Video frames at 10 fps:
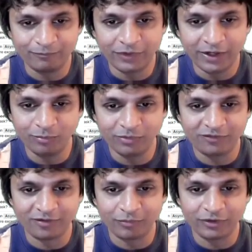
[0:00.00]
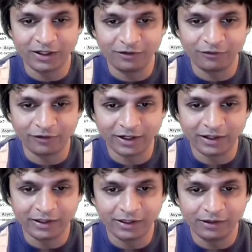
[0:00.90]
named something
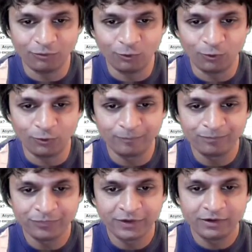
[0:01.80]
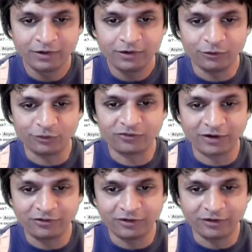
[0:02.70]
incorrectly or your
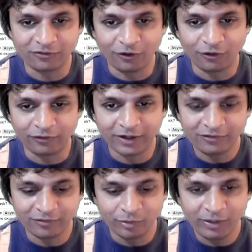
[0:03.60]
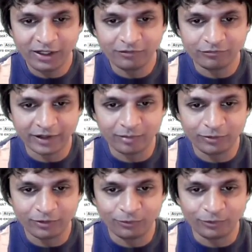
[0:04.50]
structure is wrong, right? So I'm going to make a
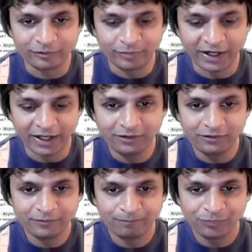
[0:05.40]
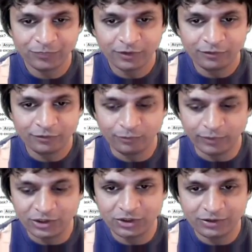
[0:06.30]
variable called brand,
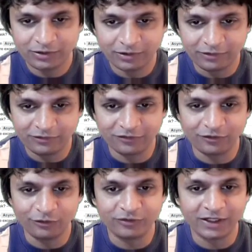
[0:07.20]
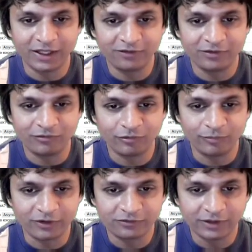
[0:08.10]
which just goes and gets it from
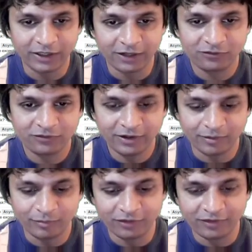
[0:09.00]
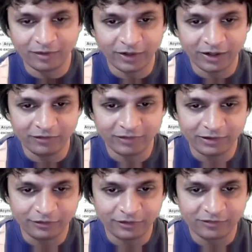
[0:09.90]
the string extra, and I'm going to say brand
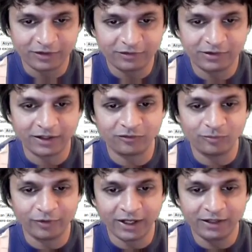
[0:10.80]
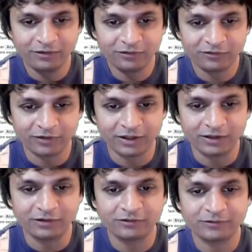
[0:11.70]
value that set text brand so
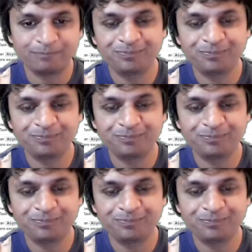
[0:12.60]
that it